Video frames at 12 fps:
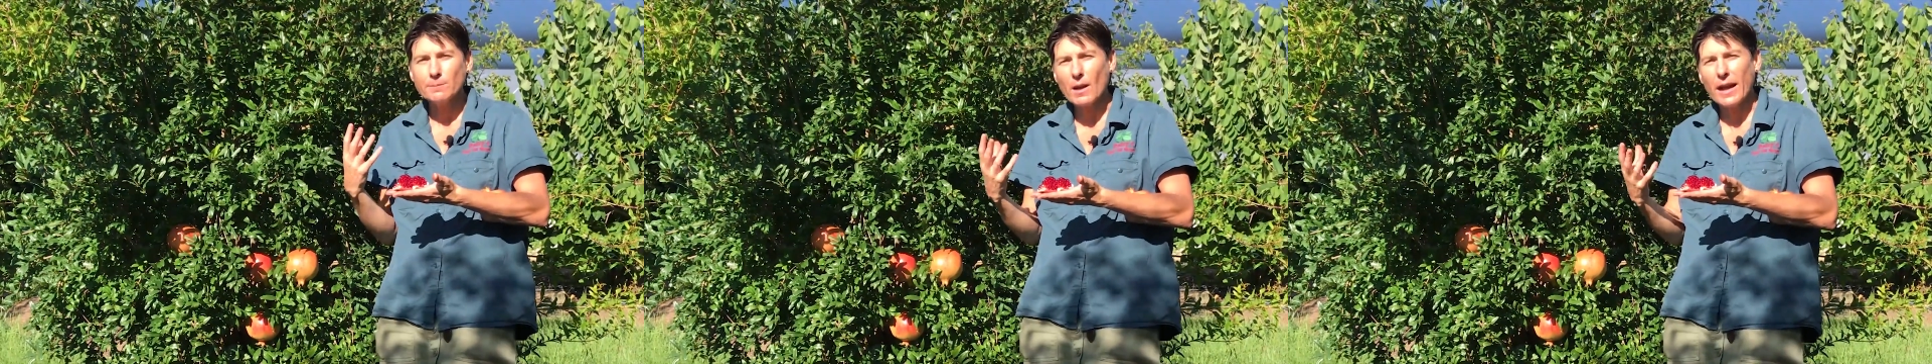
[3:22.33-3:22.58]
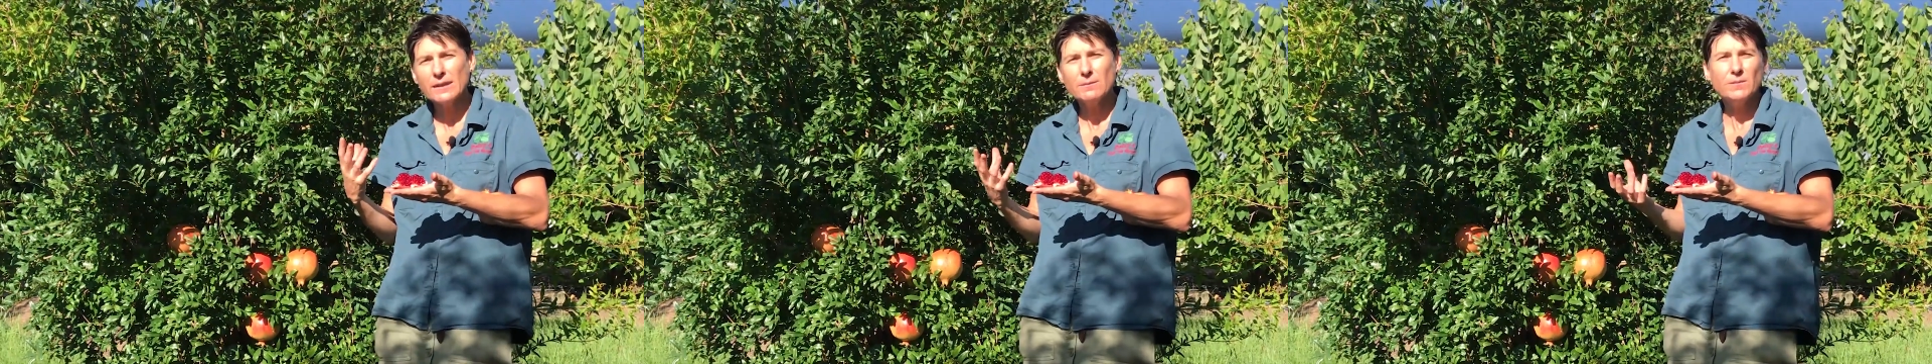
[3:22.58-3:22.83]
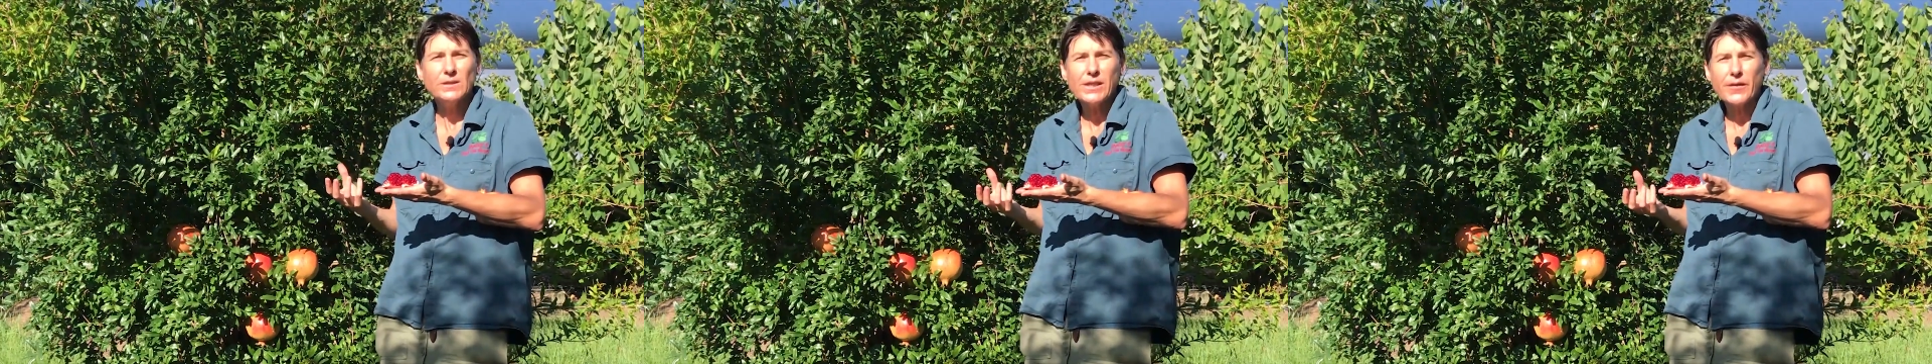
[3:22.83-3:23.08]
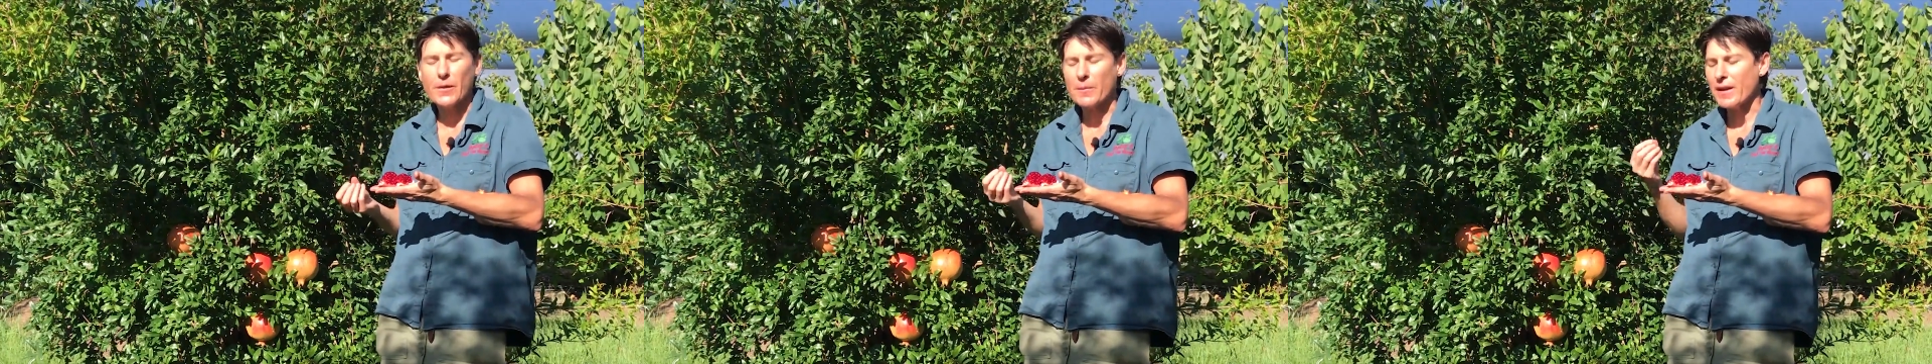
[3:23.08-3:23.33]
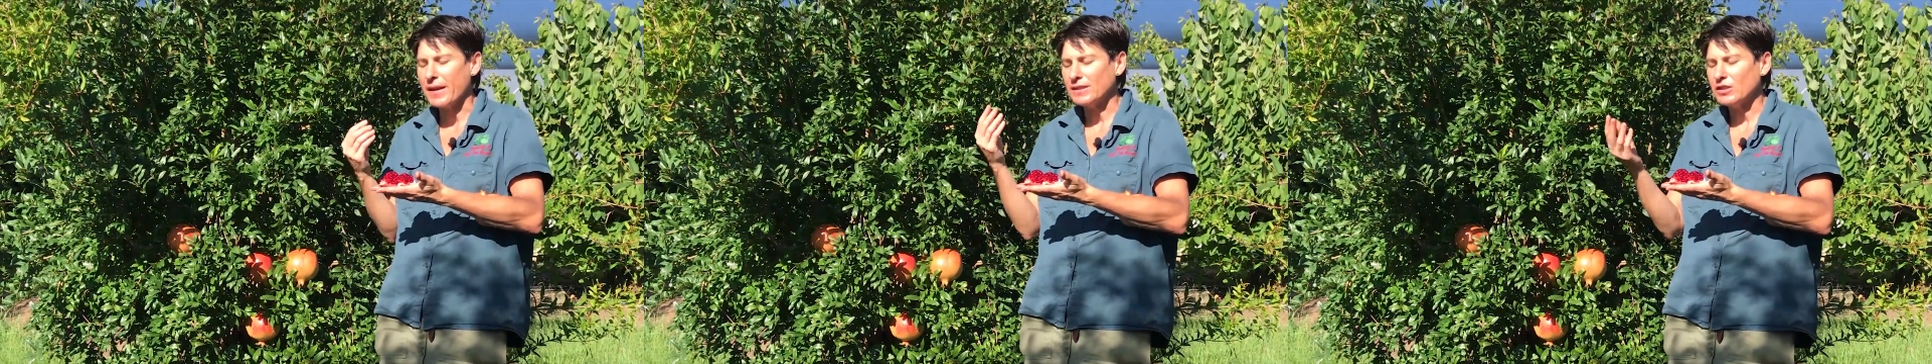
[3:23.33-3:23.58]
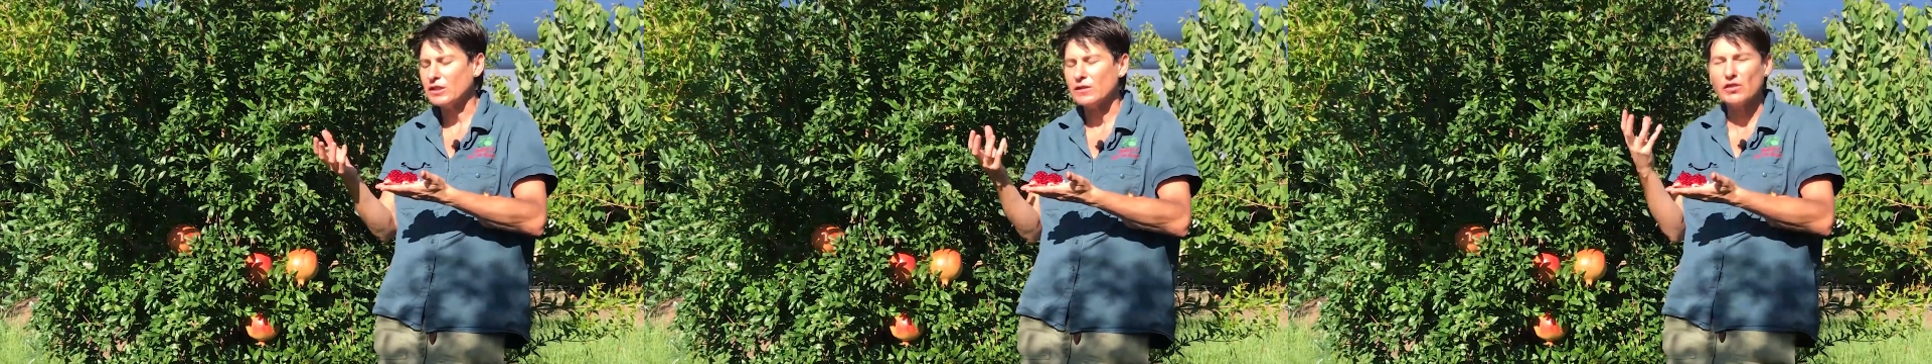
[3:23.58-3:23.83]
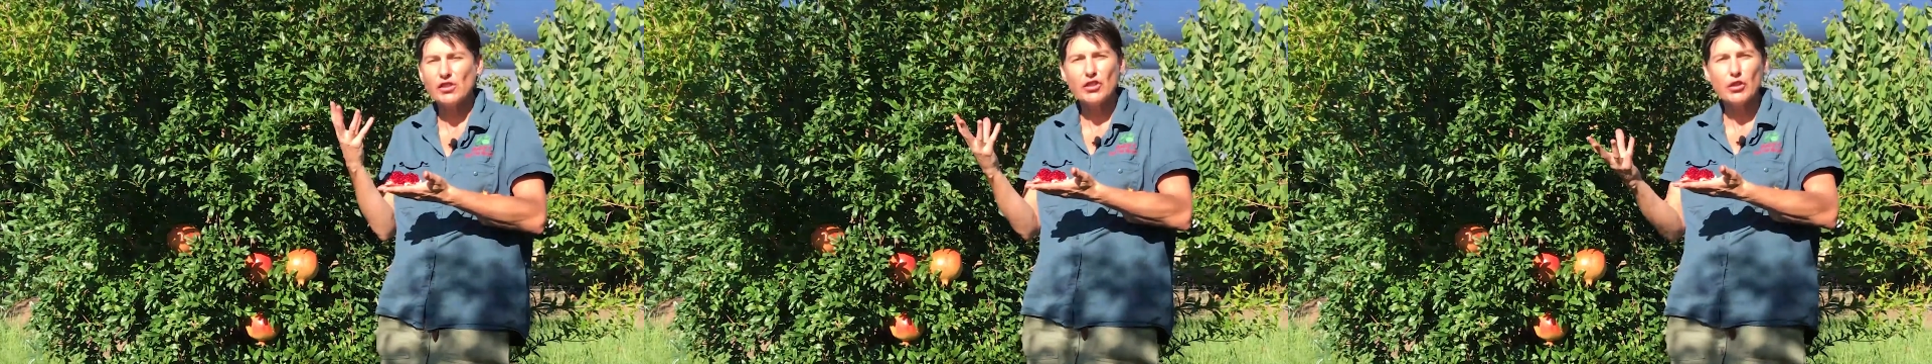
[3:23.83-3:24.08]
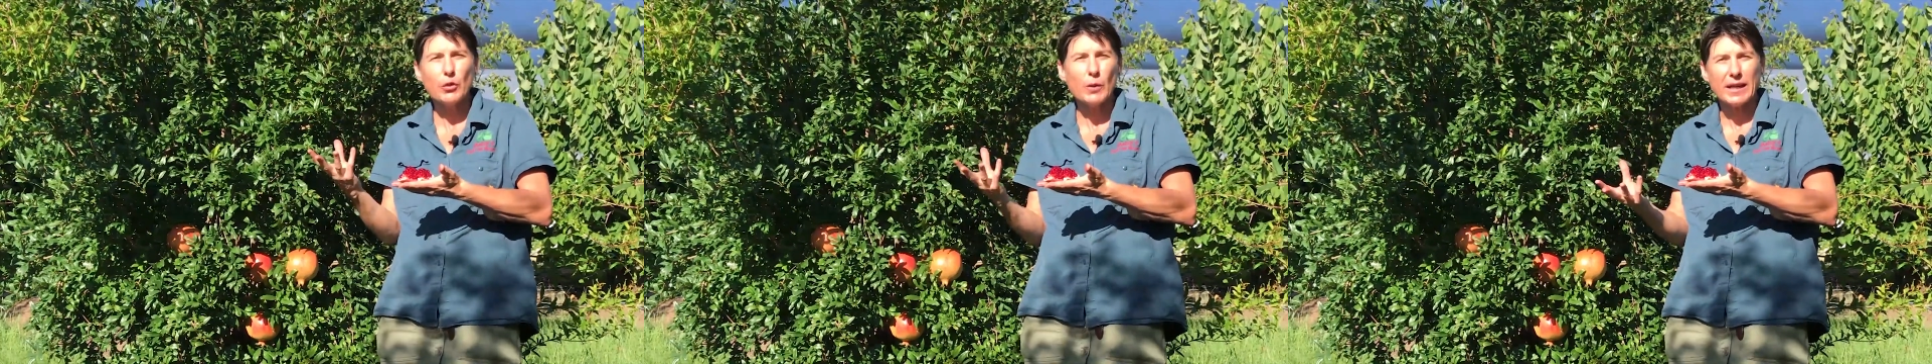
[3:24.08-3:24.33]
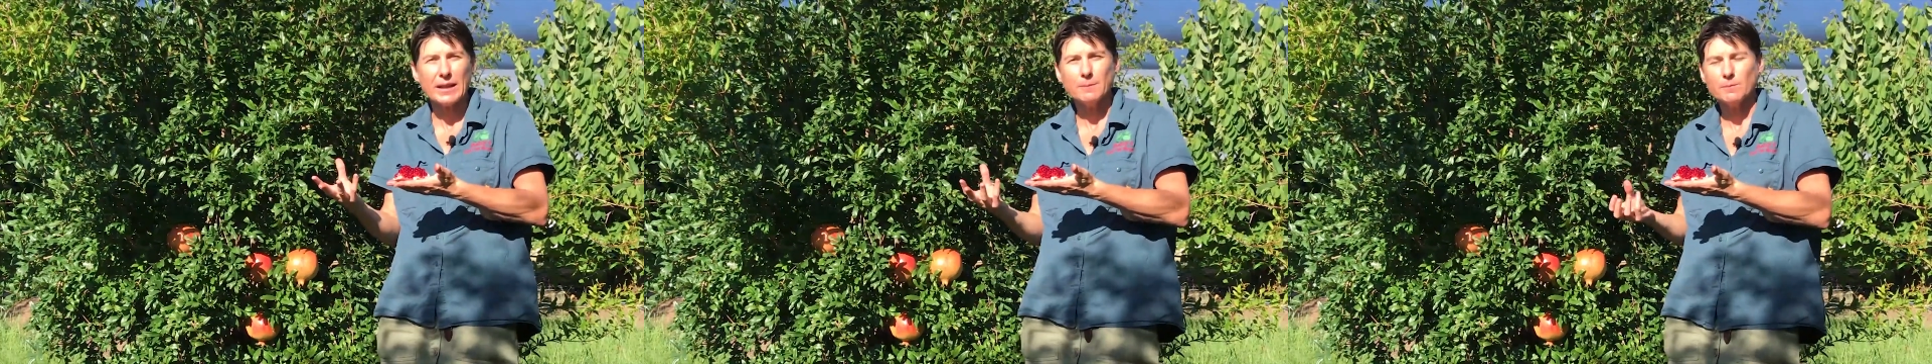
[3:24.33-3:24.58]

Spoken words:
I can feel them, they're sort of chewy.